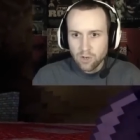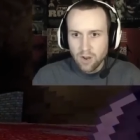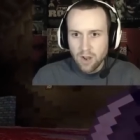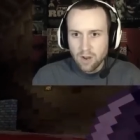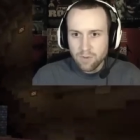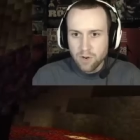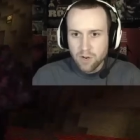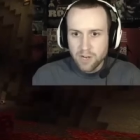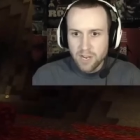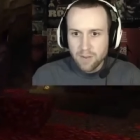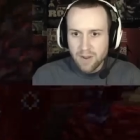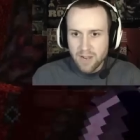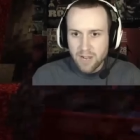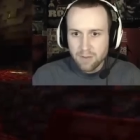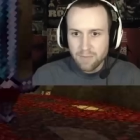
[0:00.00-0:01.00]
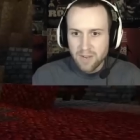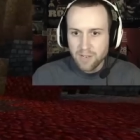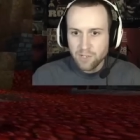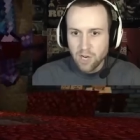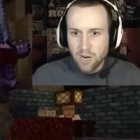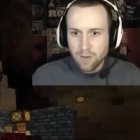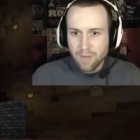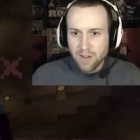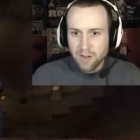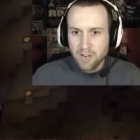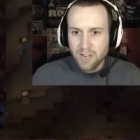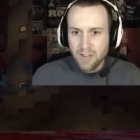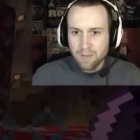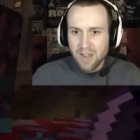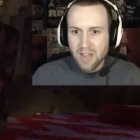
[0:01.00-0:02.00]
how good he mind me! Show him how good
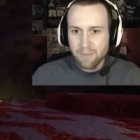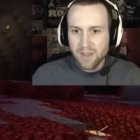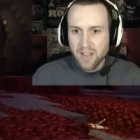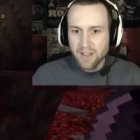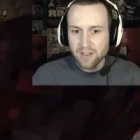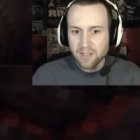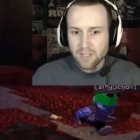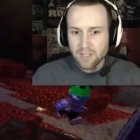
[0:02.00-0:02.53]
he mind me!